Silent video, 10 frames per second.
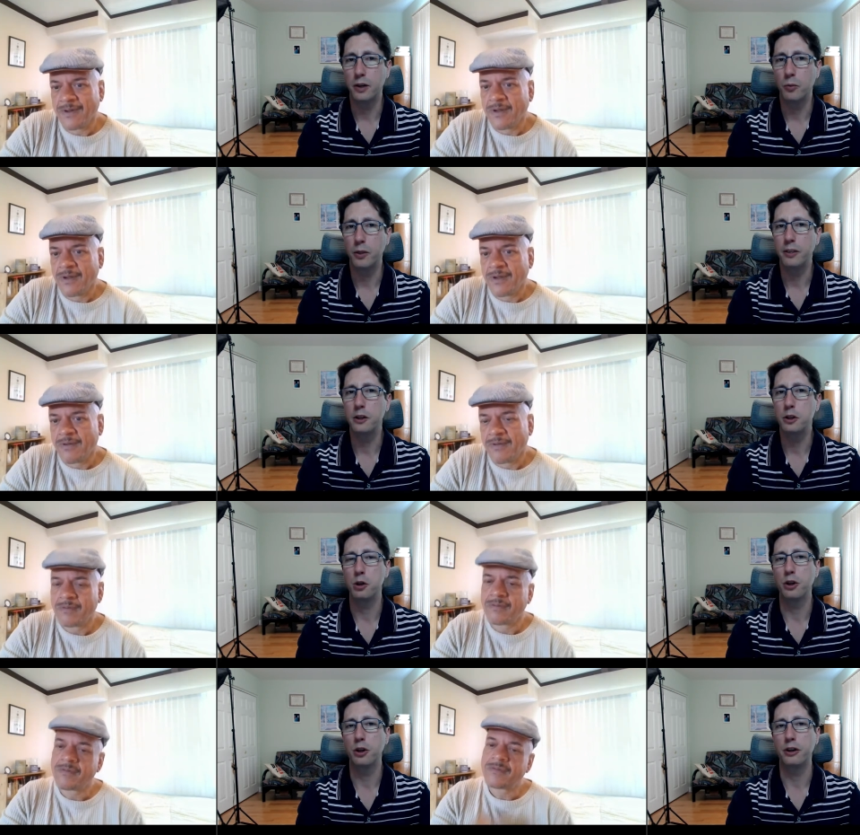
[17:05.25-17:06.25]
Speaker 1: what what did
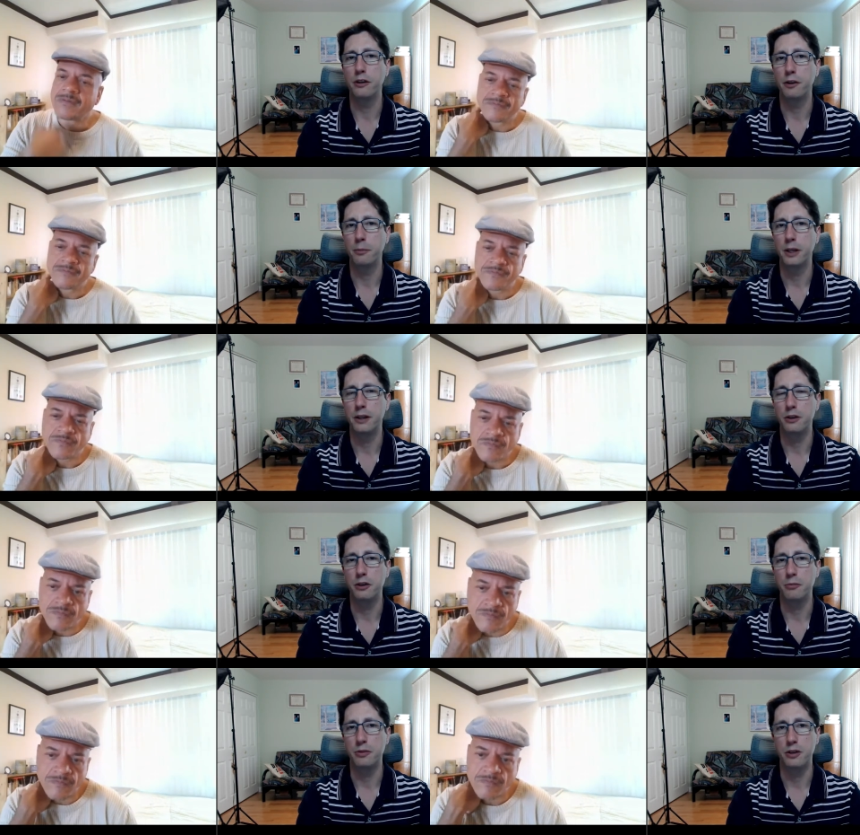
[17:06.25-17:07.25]
you learn from it in
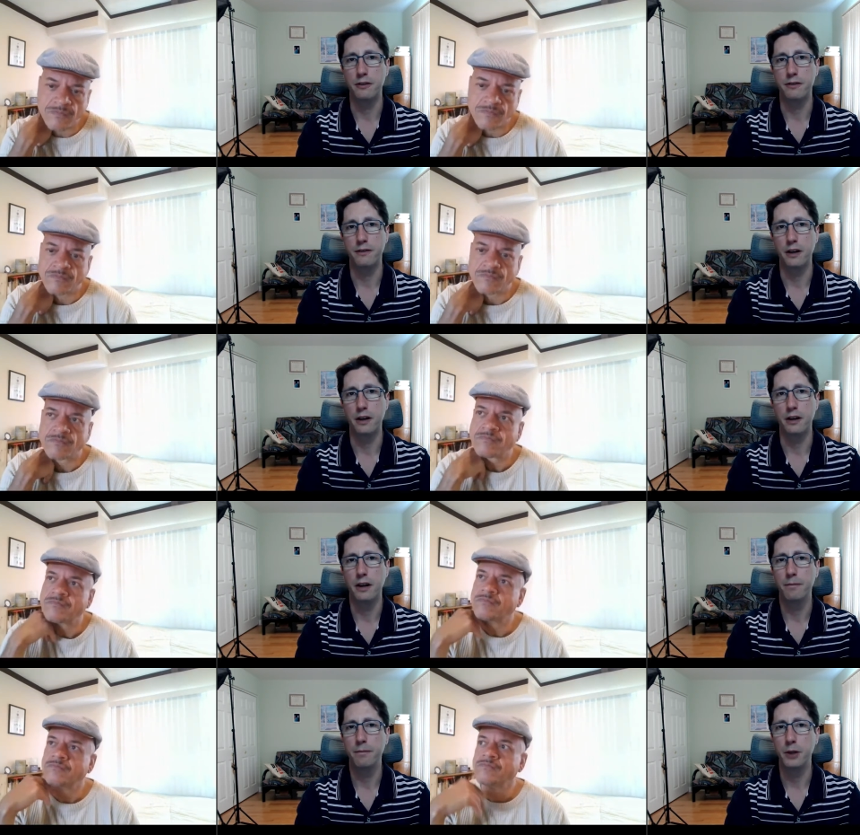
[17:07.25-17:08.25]
terms of uh,
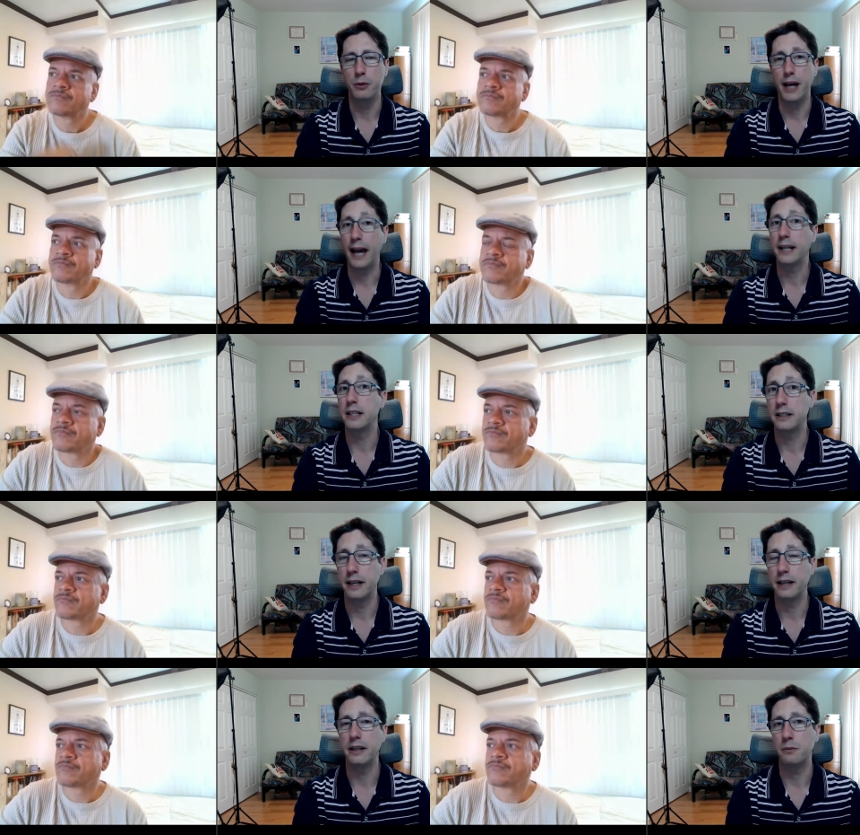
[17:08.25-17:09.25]
you know acting
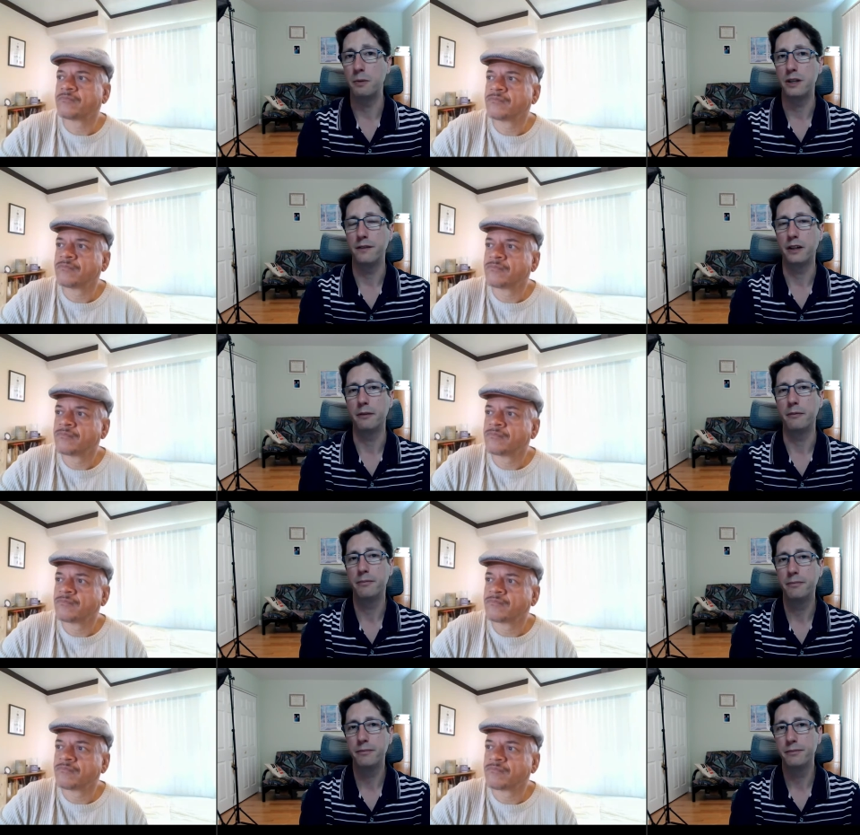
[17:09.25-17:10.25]
technique specifically?
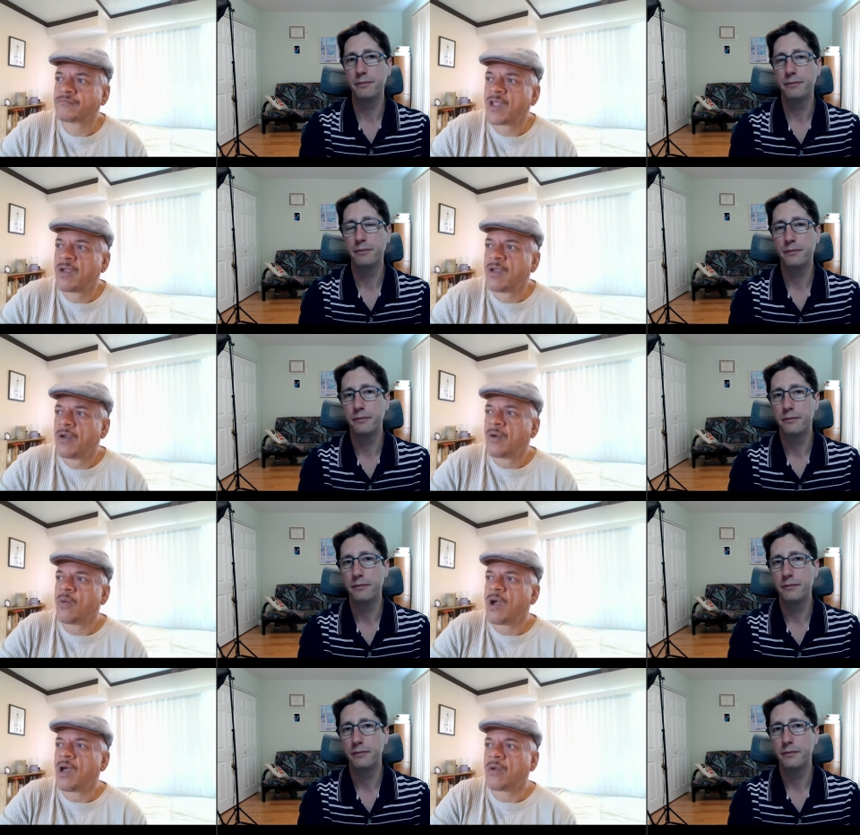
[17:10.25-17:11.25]

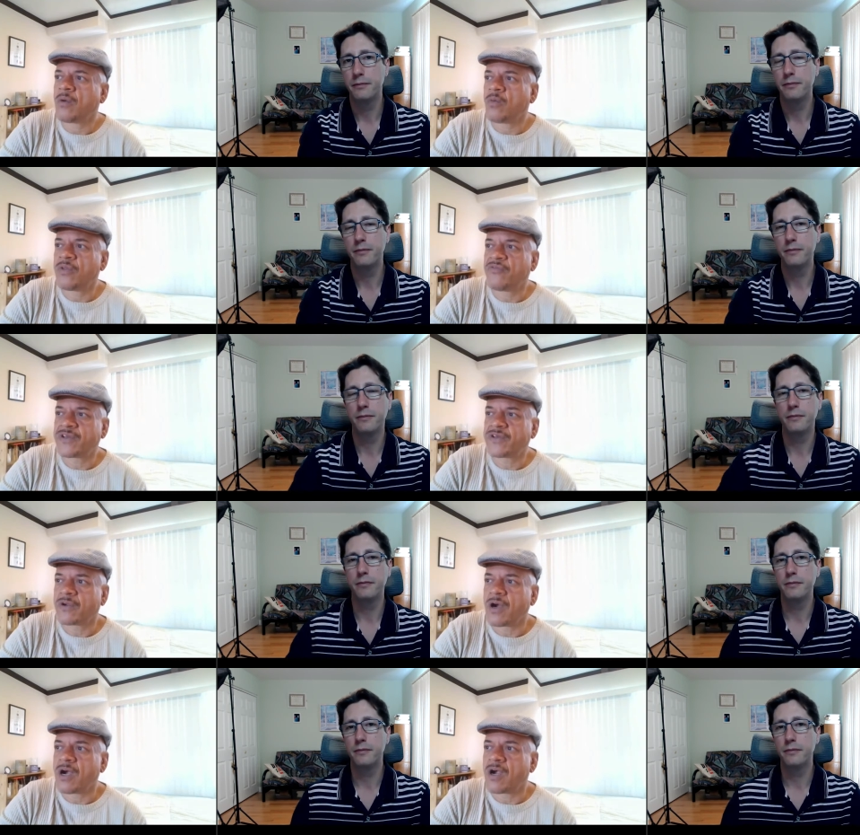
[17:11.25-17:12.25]
Speaker 2: Well, with Victor
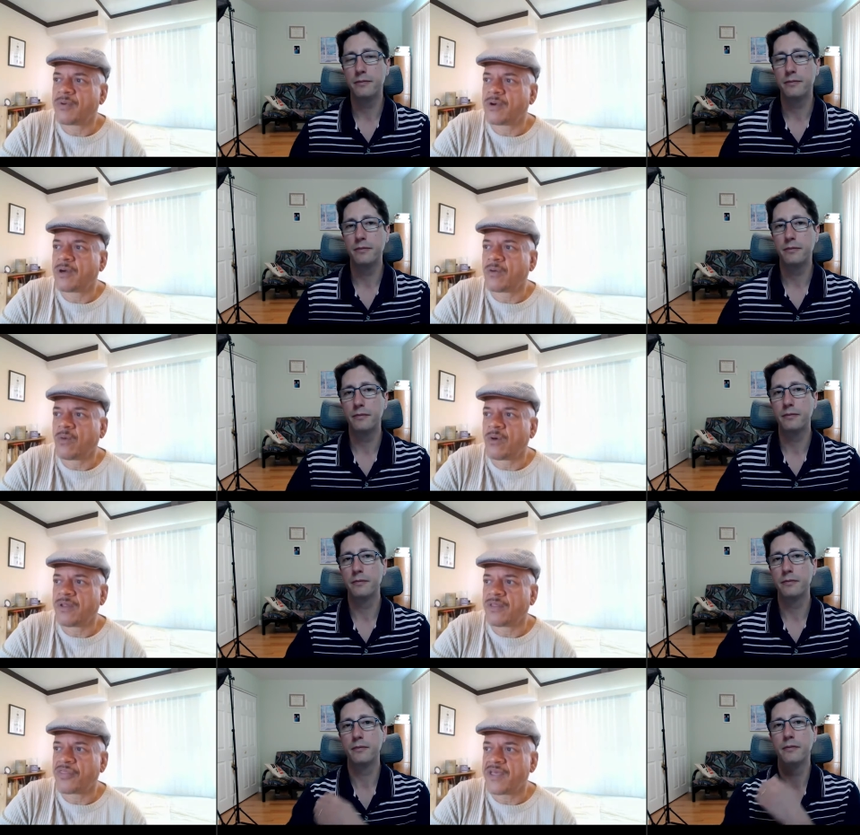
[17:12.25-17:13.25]
Garber,
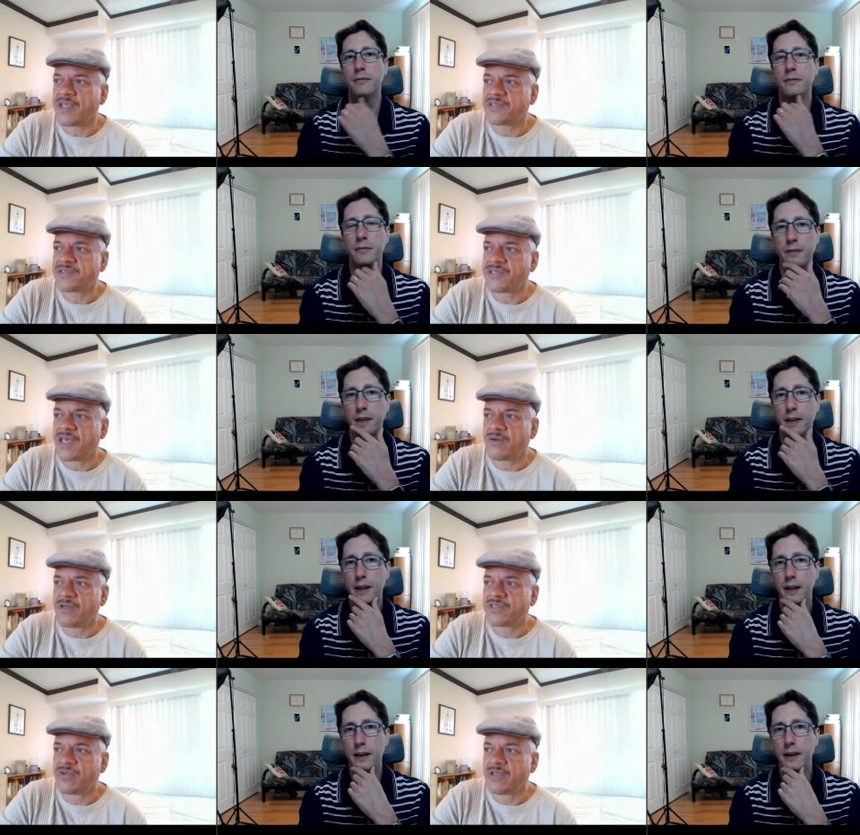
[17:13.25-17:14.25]
one of the things that
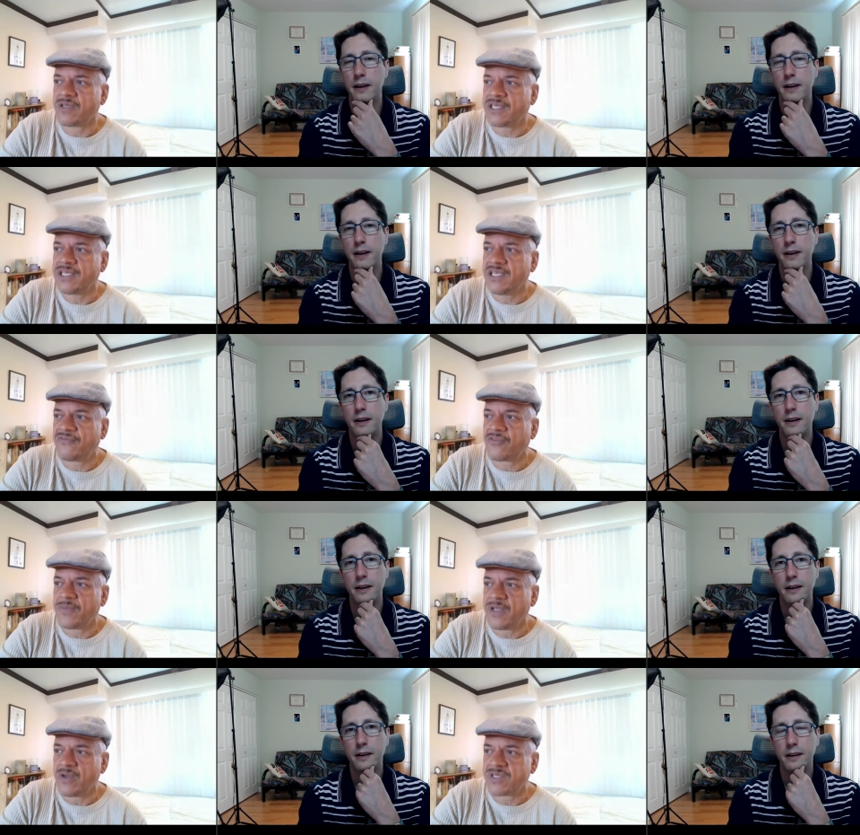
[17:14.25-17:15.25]
was really key for
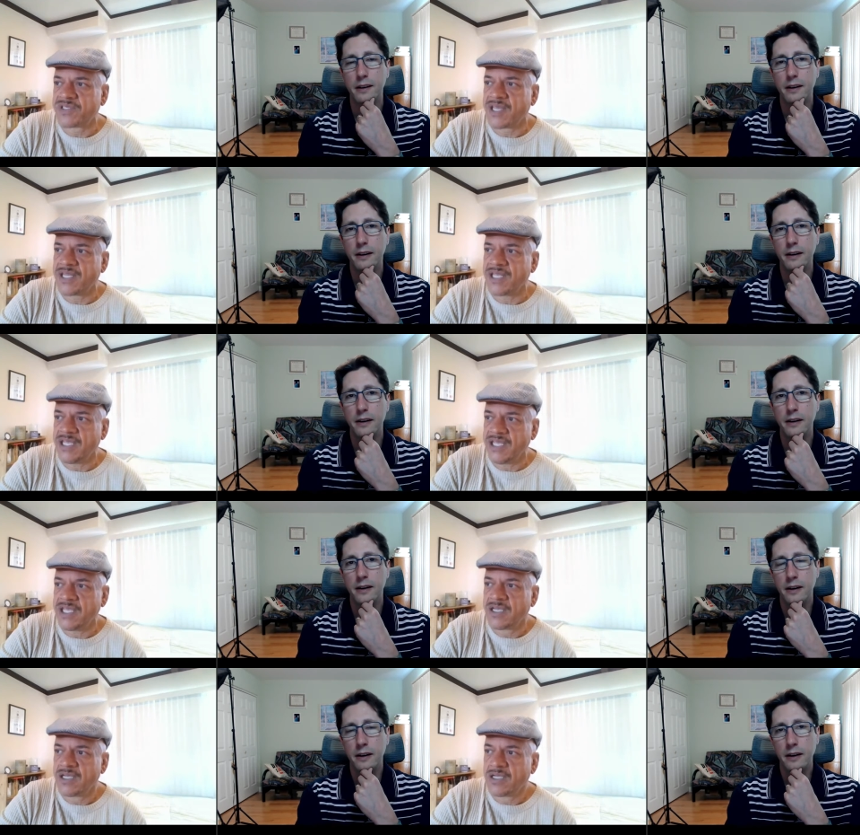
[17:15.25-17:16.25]
me was that
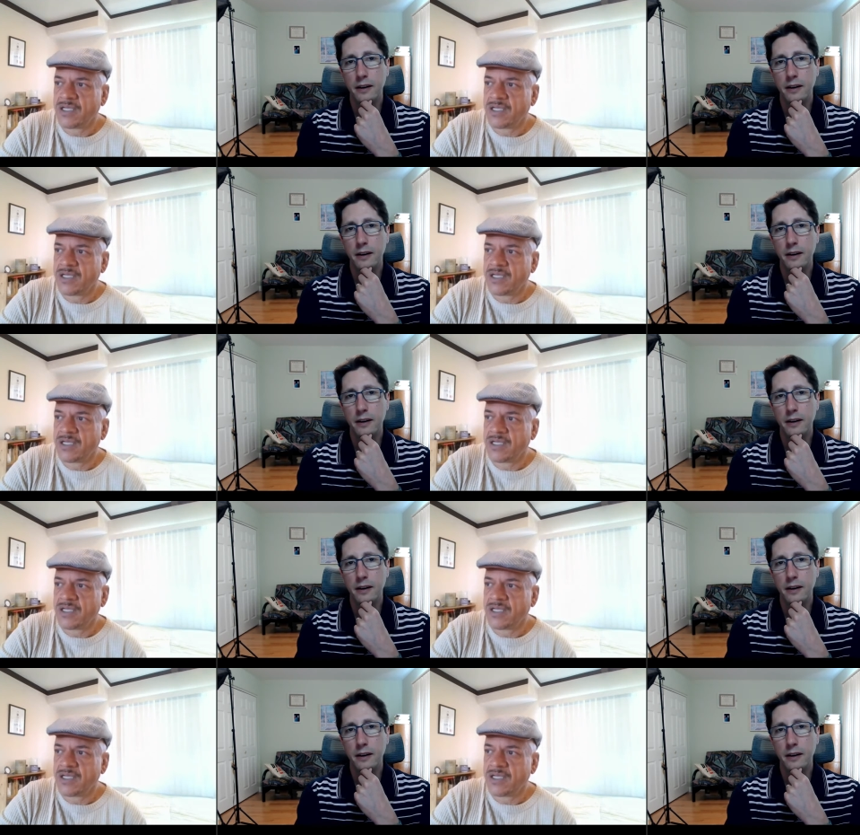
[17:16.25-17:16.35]
he